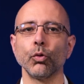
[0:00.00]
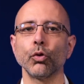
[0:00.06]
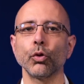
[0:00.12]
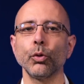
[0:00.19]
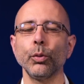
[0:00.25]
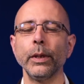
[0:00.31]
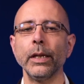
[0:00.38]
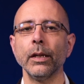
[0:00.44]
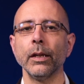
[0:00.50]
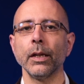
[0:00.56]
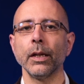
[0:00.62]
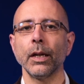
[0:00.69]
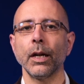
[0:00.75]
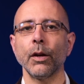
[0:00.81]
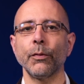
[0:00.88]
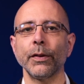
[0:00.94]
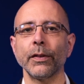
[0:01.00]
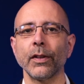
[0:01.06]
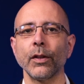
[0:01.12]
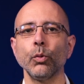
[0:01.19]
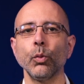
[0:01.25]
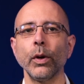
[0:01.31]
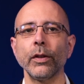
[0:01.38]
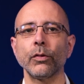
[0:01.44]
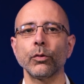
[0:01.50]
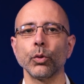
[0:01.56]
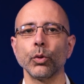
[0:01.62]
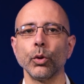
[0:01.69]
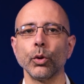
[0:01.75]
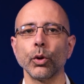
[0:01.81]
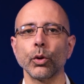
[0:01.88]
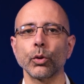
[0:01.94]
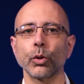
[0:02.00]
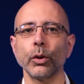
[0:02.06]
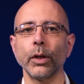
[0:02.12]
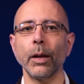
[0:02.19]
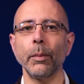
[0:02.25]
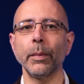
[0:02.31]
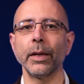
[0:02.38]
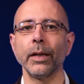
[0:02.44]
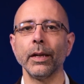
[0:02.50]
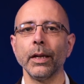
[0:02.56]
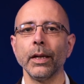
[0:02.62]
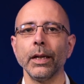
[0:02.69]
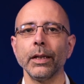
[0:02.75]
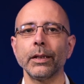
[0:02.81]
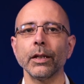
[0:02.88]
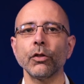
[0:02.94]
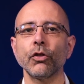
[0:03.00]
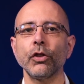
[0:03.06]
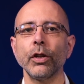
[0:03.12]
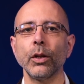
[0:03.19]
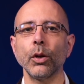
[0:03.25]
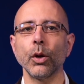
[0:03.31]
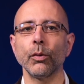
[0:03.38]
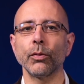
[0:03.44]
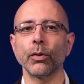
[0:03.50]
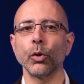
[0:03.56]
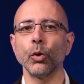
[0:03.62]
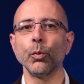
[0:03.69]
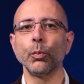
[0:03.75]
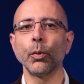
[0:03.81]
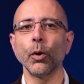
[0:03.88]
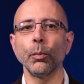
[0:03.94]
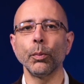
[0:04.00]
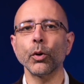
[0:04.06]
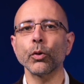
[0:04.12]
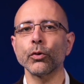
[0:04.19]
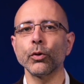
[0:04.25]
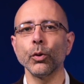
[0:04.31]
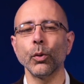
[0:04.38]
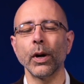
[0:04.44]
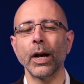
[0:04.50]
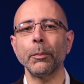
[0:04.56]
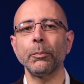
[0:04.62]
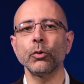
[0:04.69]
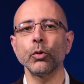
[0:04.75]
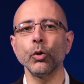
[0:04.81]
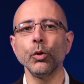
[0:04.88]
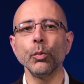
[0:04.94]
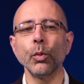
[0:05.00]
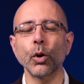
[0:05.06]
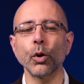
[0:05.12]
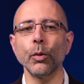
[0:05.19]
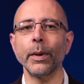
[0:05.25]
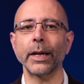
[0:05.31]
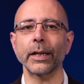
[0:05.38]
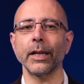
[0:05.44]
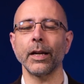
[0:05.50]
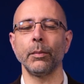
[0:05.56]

As it stands today, the Notre Dame's west facade is a masterpiece of quite remarkable